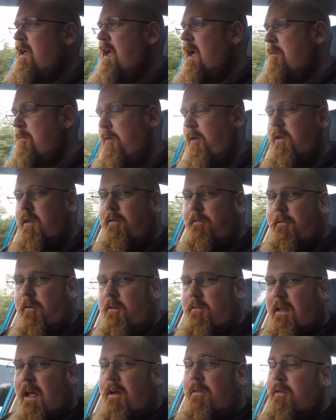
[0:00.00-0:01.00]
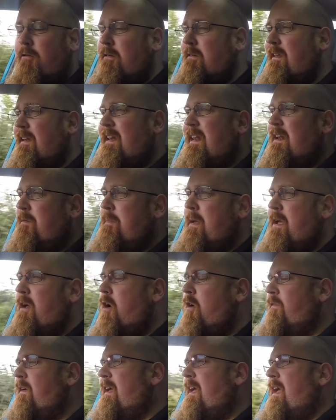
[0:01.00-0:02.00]
and put your foot down, there is a little bit
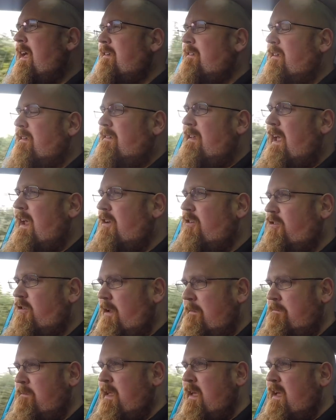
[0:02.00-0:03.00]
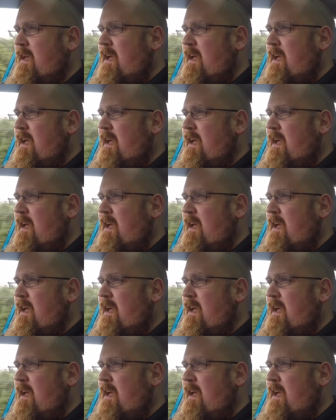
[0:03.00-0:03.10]
of a hesitation.